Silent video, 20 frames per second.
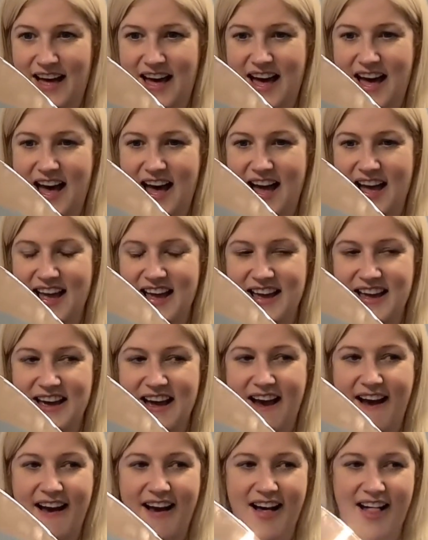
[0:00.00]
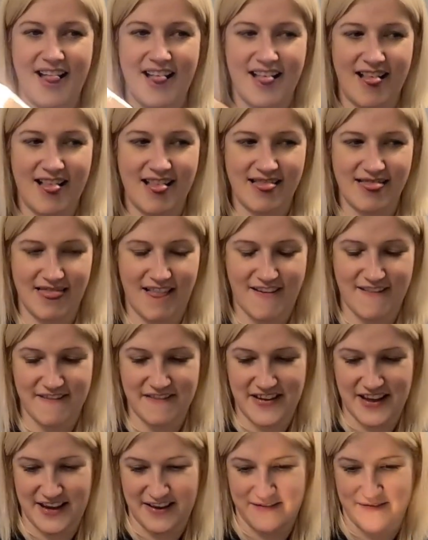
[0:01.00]
I
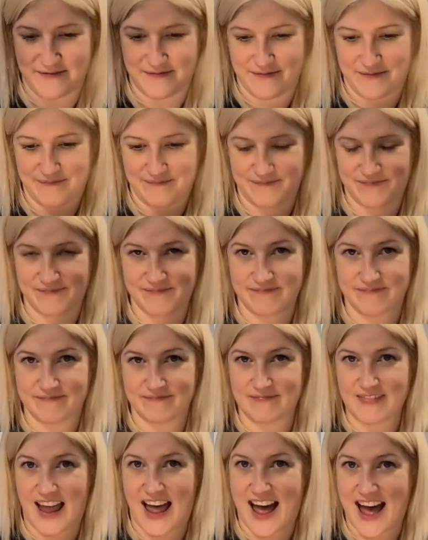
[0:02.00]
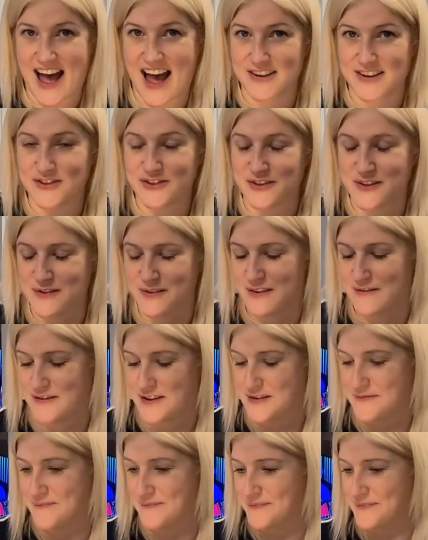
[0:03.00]
love it. I actually love
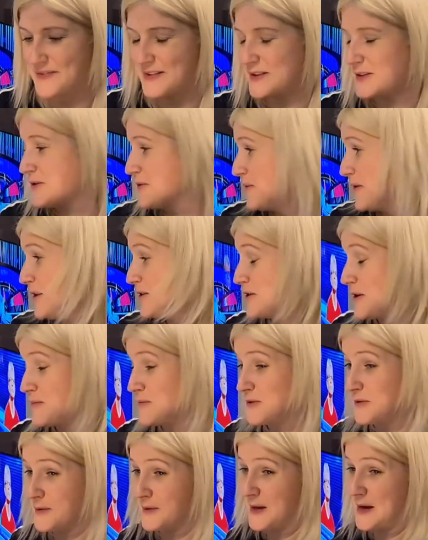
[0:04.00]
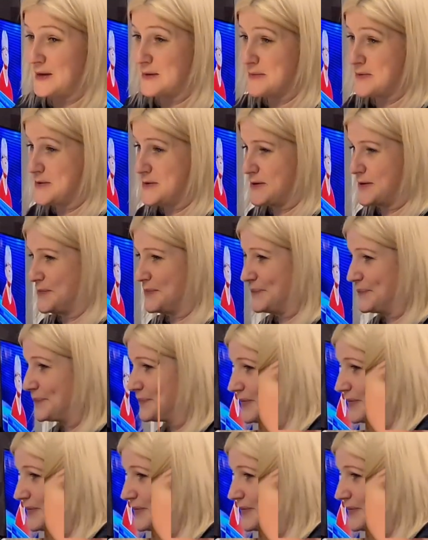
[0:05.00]
it so much. I'm so glad I bought it.